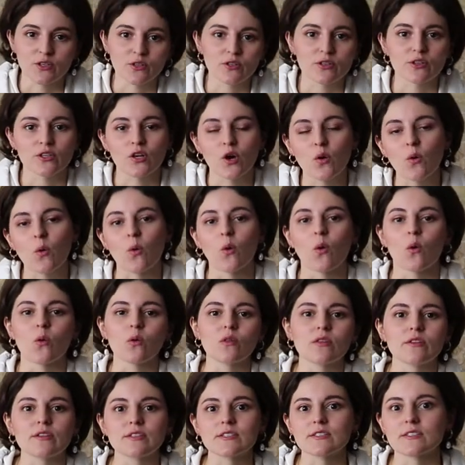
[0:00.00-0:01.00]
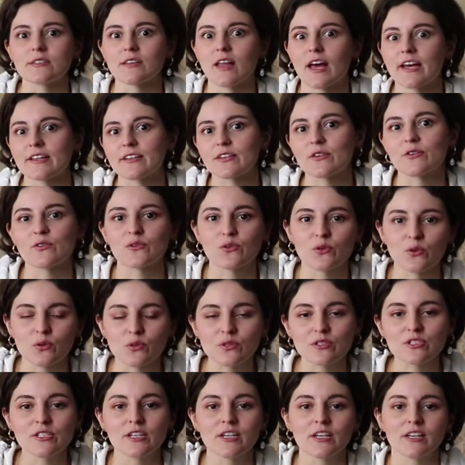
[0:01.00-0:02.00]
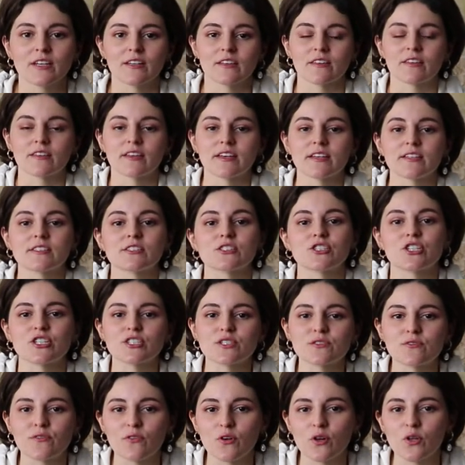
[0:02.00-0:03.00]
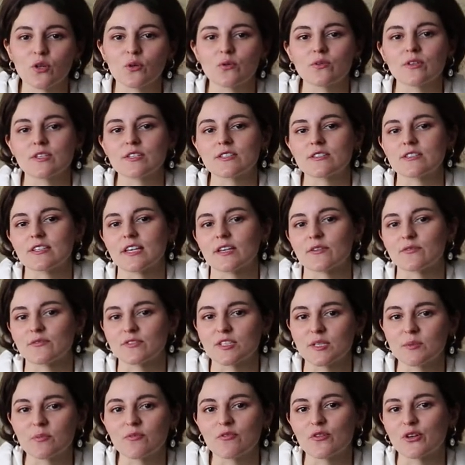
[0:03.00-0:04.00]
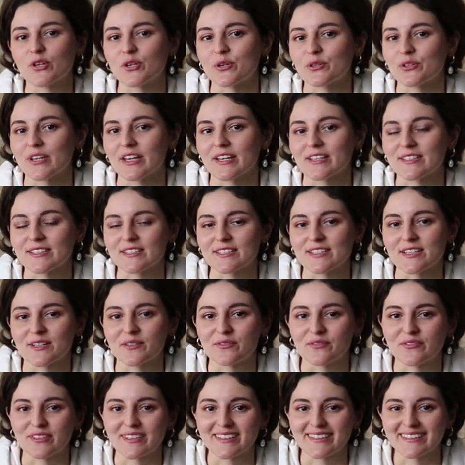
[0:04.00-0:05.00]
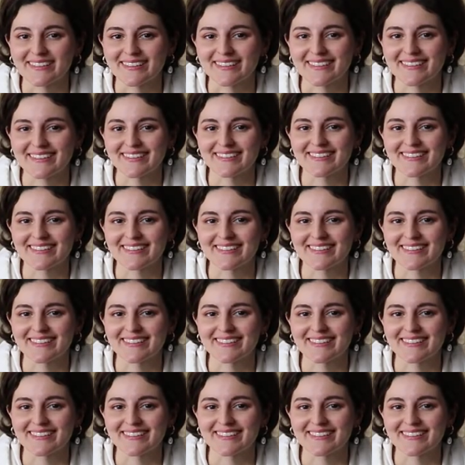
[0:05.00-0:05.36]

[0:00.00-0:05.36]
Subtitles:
and don't know all these lighting rules, then just follow this safe tip for your next selfie.